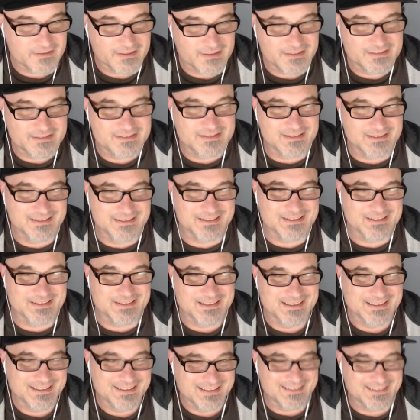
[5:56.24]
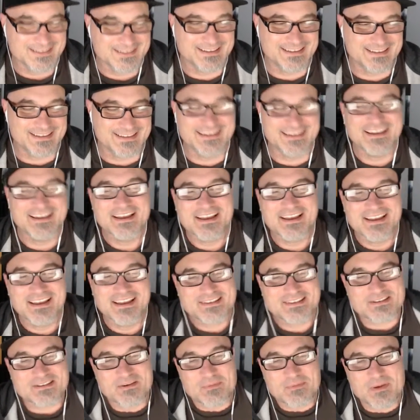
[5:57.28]
That's true. Yeah.
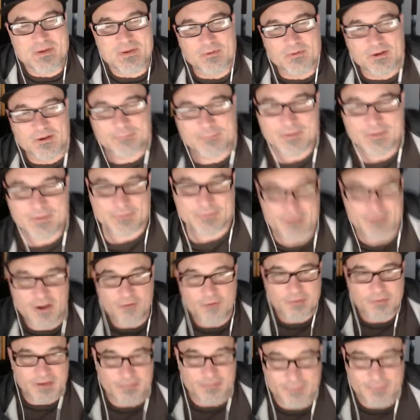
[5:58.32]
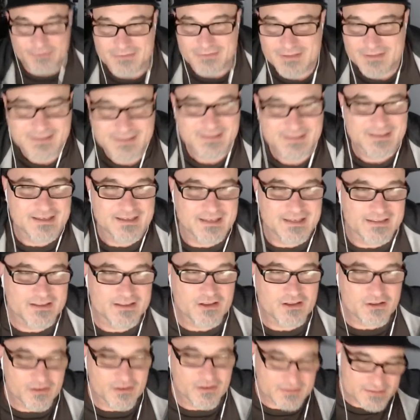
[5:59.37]
So people know people, and
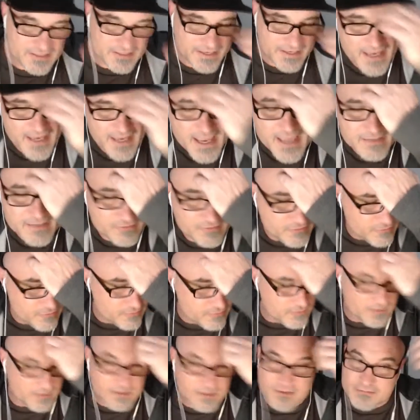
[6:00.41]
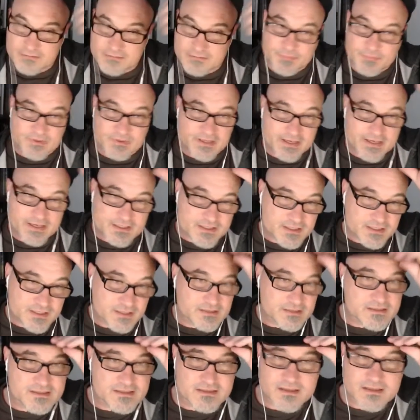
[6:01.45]
they'll all say, "Hey, yeah, dude, you know, remember last year
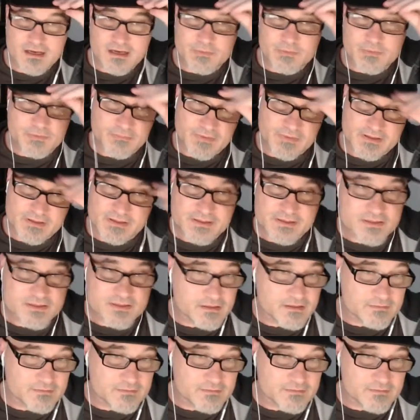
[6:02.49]
it sucked, but man, this